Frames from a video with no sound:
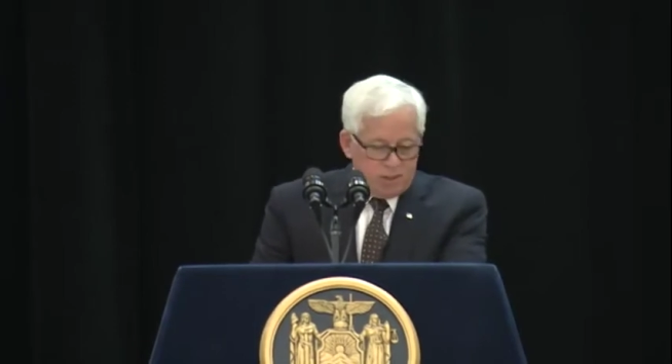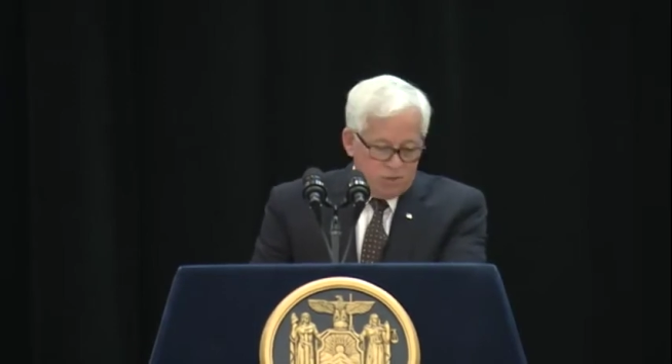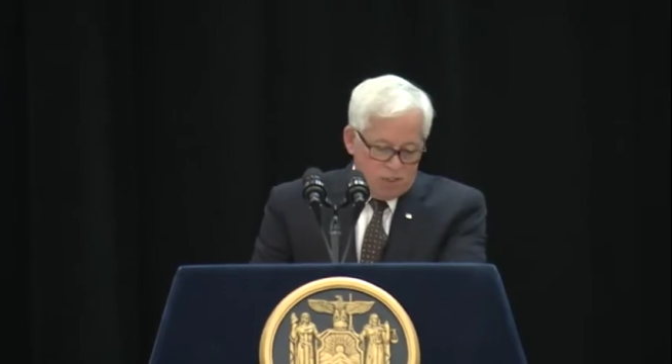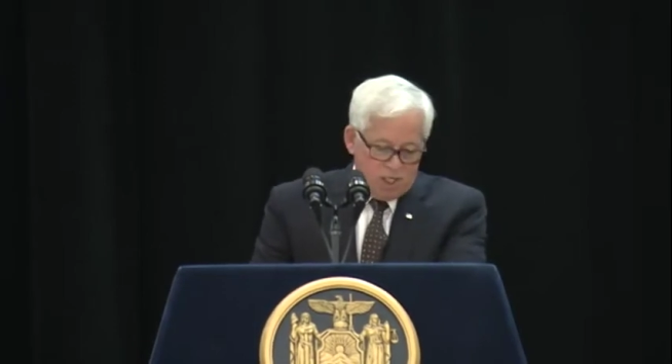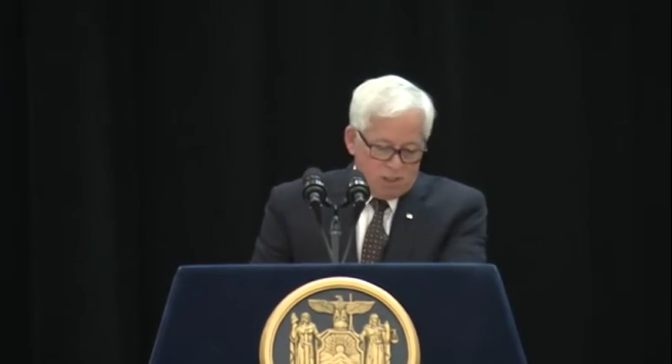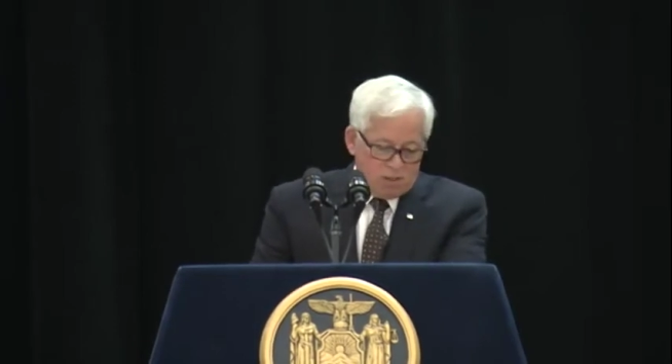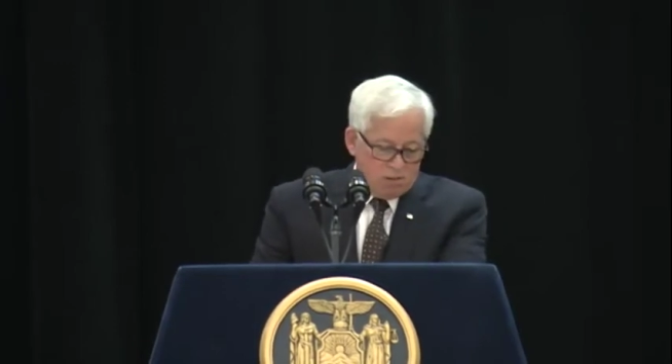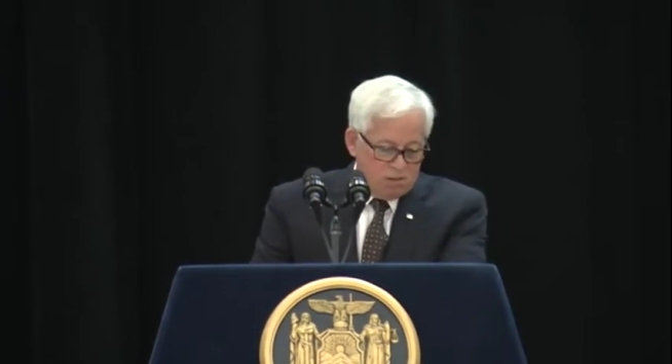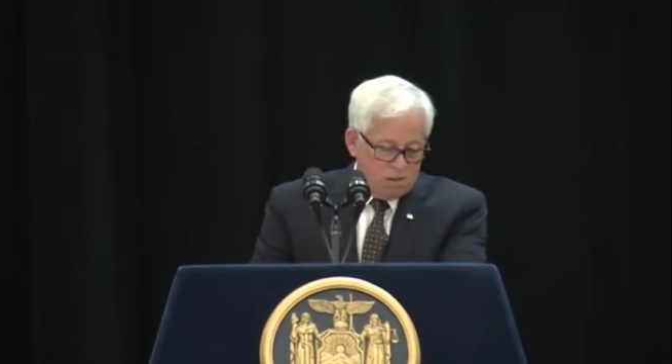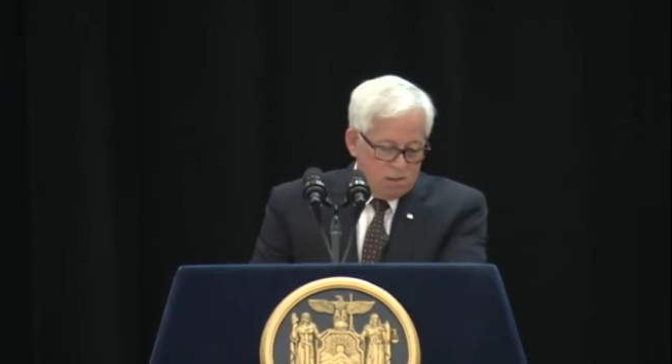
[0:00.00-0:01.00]
unique.
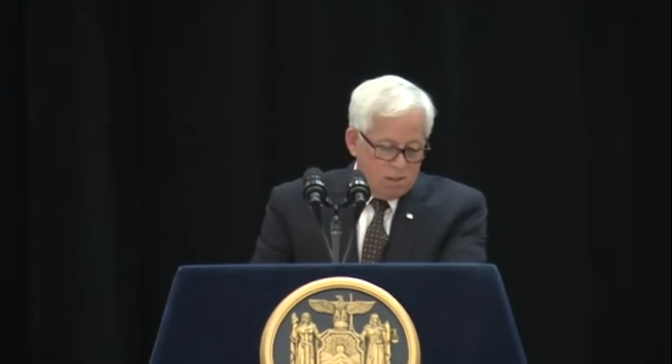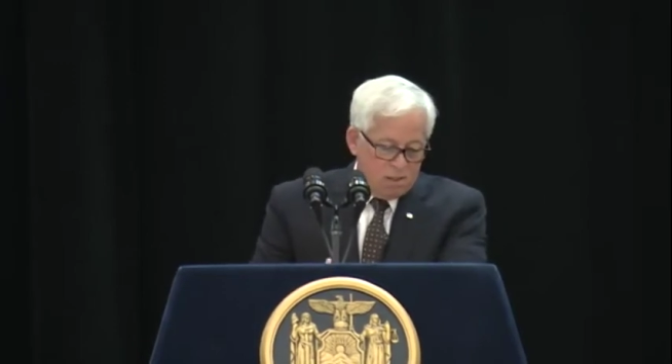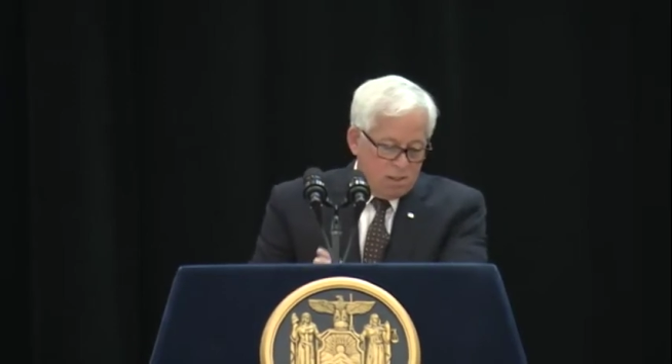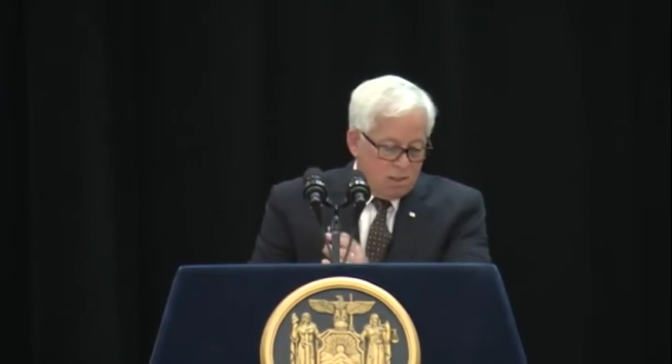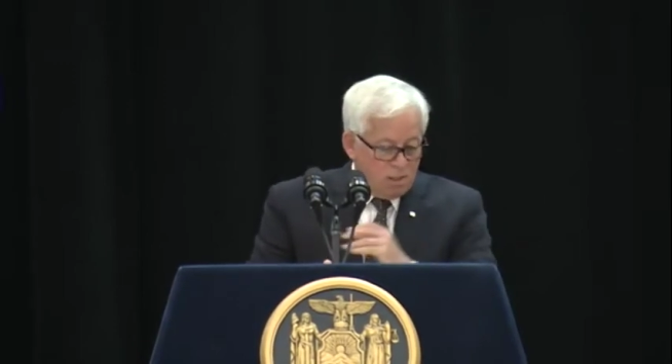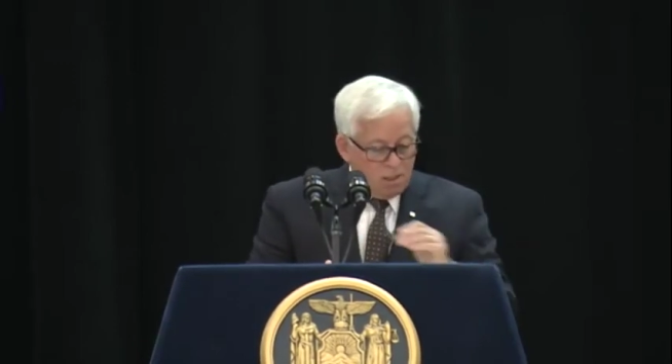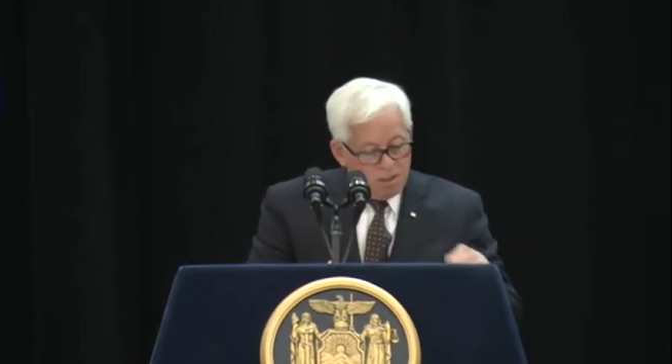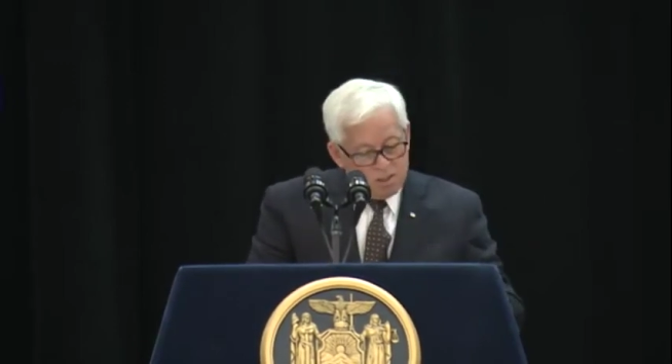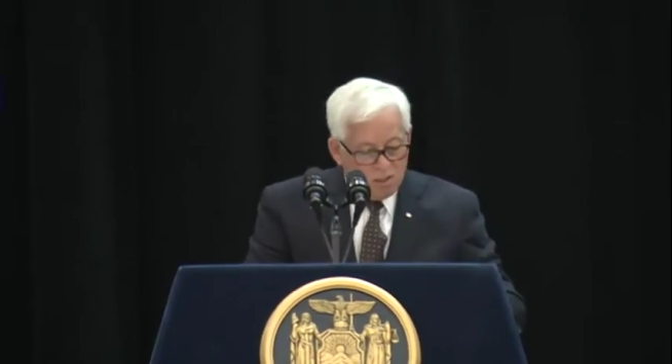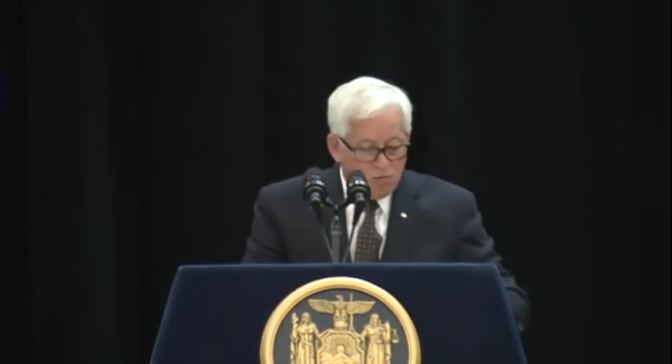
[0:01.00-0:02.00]
It
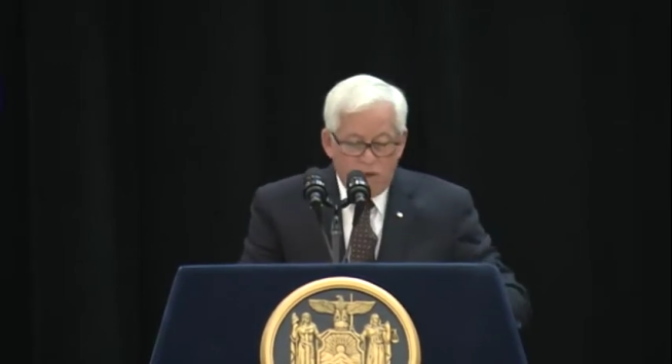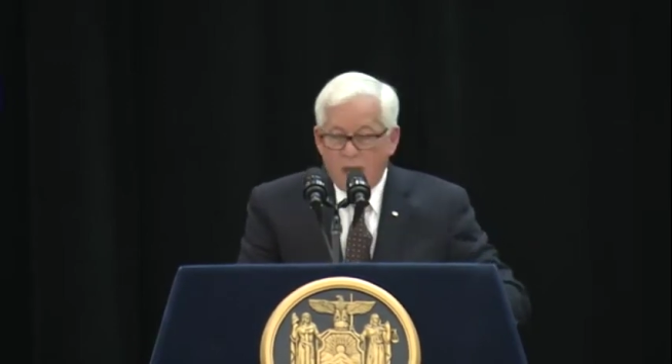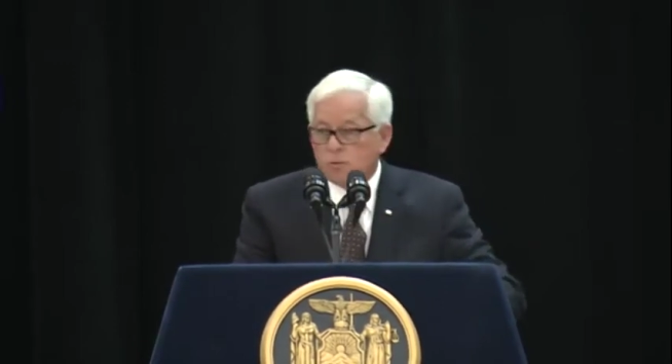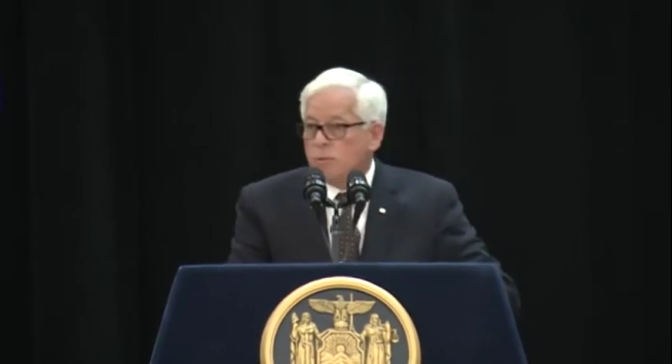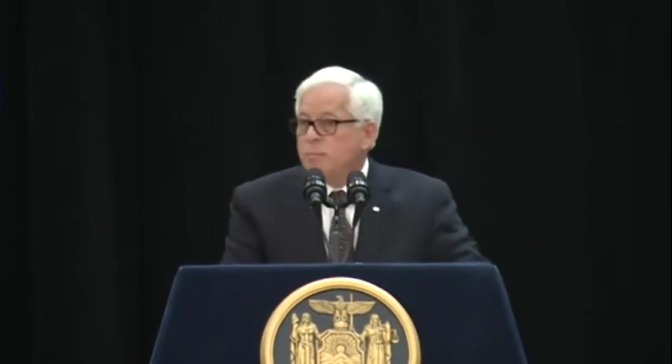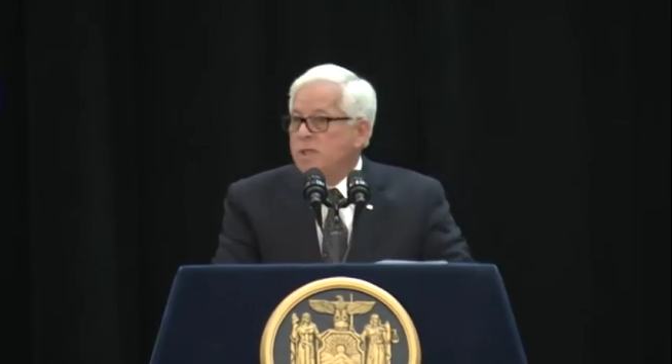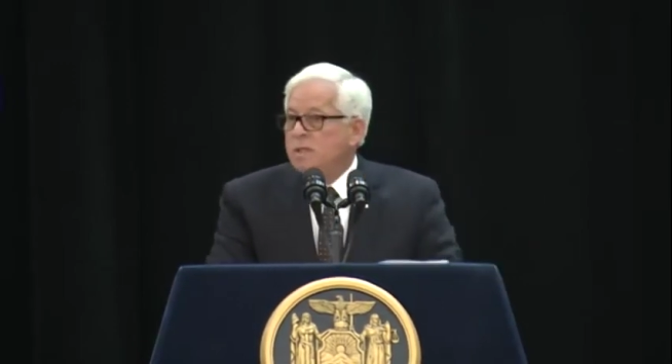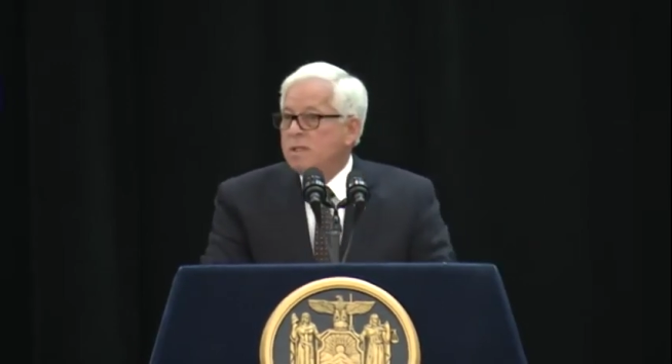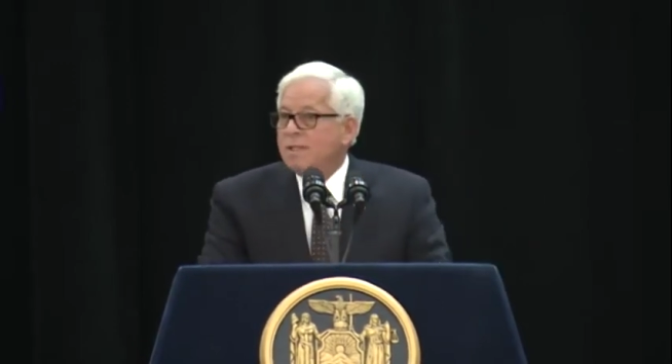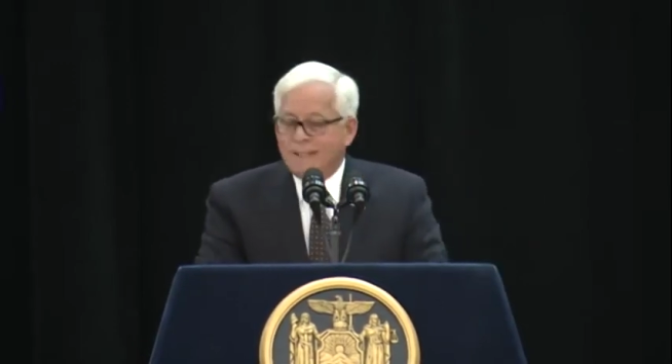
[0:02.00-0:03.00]
is, in fact, repeated in